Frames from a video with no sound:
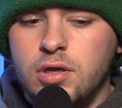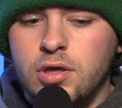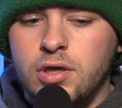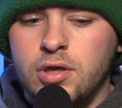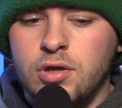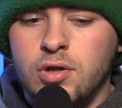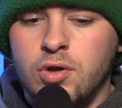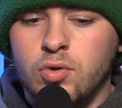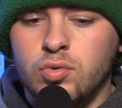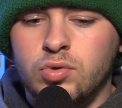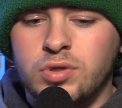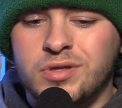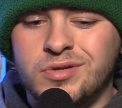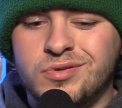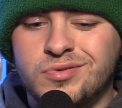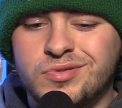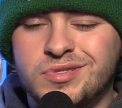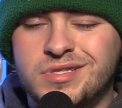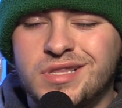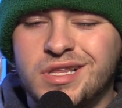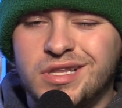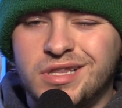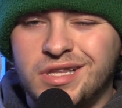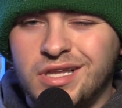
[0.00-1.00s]

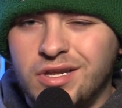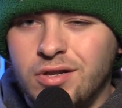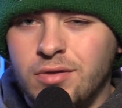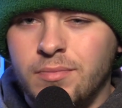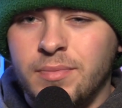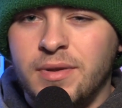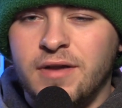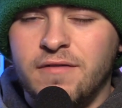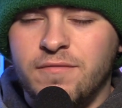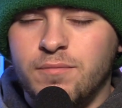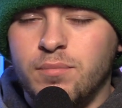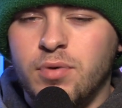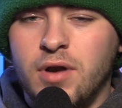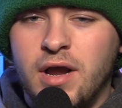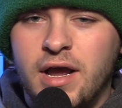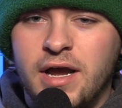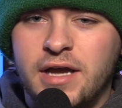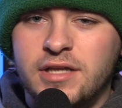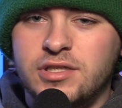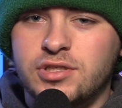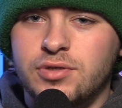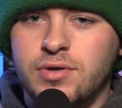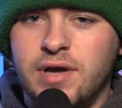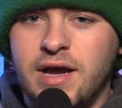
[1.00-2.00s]
lose the little bit of
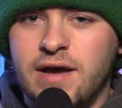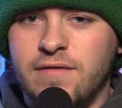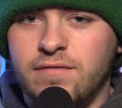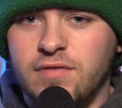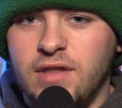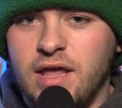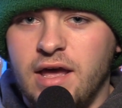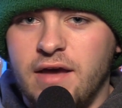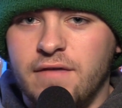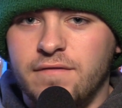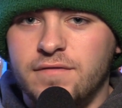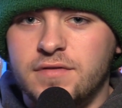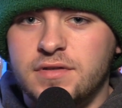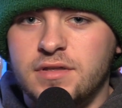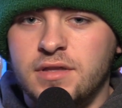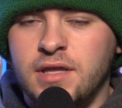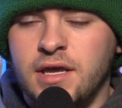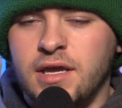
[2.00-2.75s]
pride you have left?